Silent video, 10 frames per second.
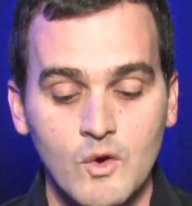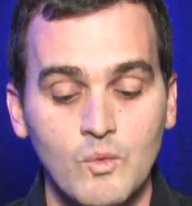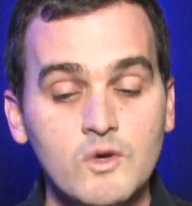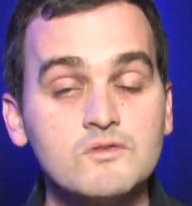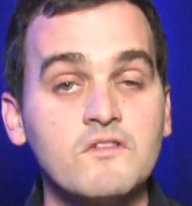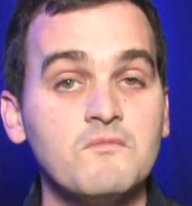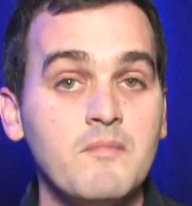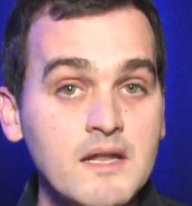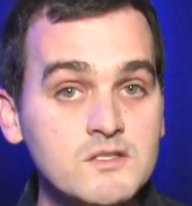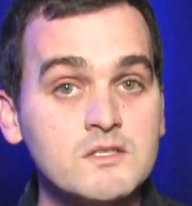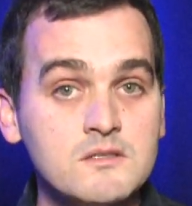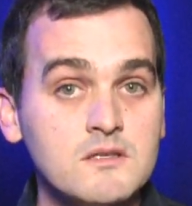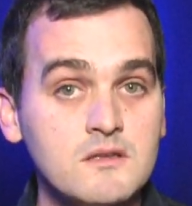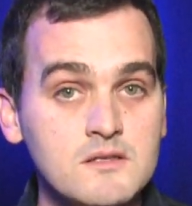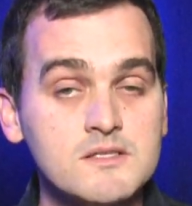Woodruff mentioned
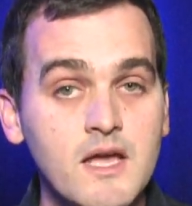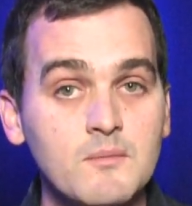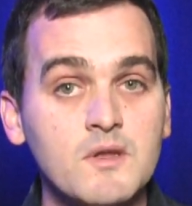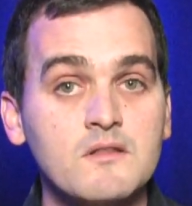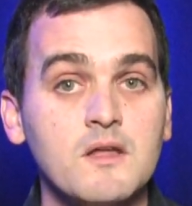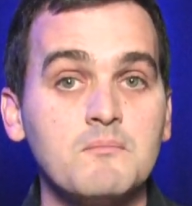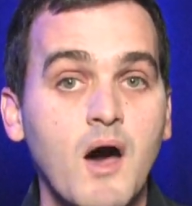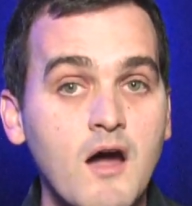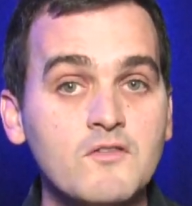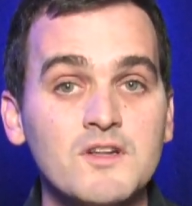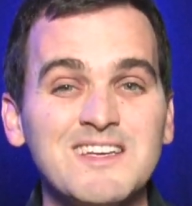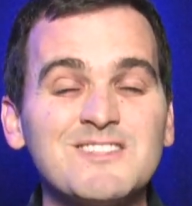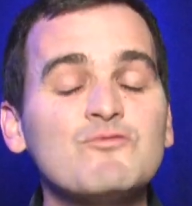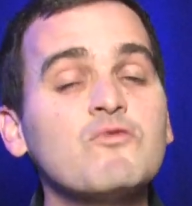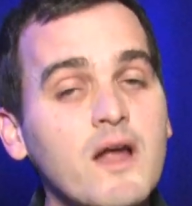in the segment that poverty
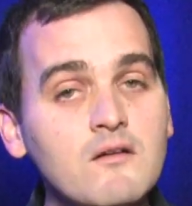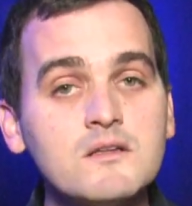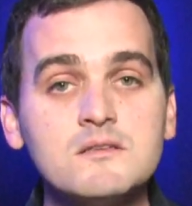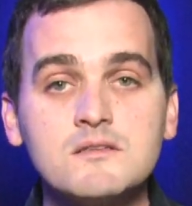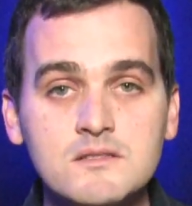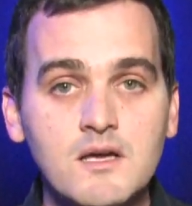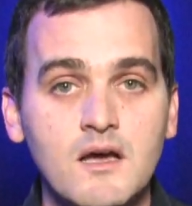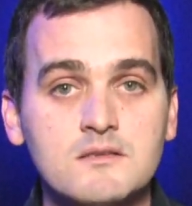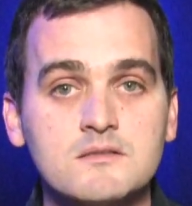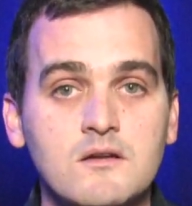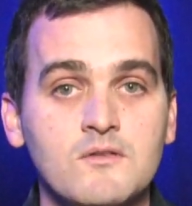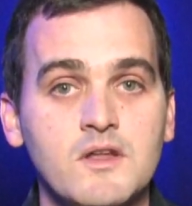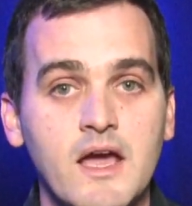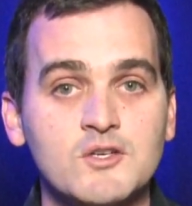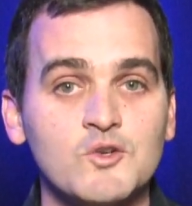is rarely discussed on the
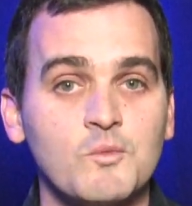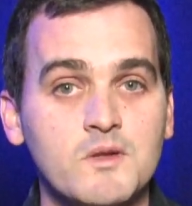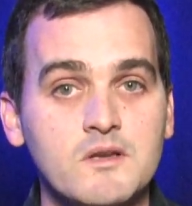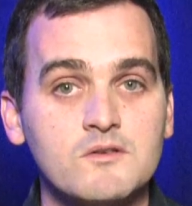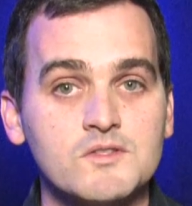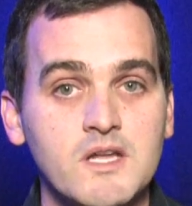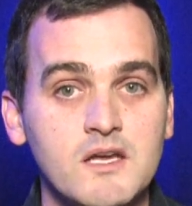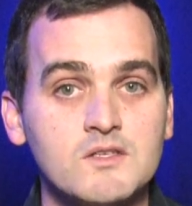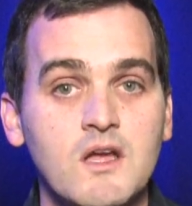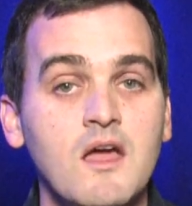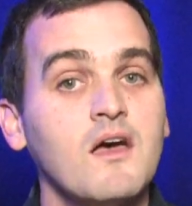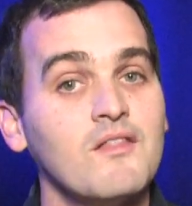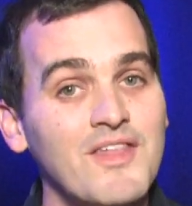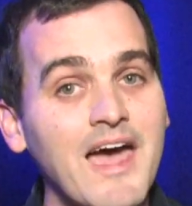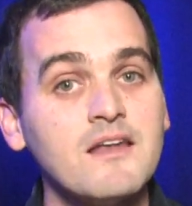national political stage.
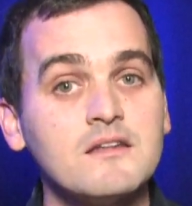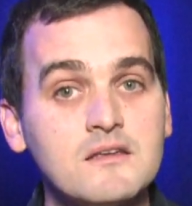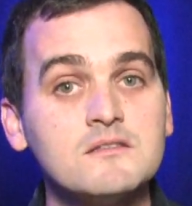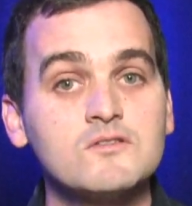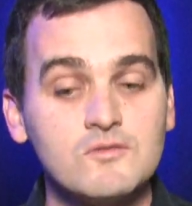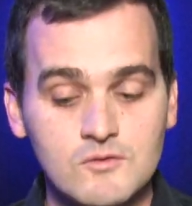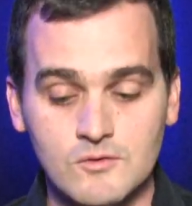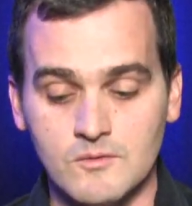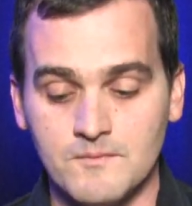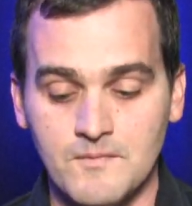That is true.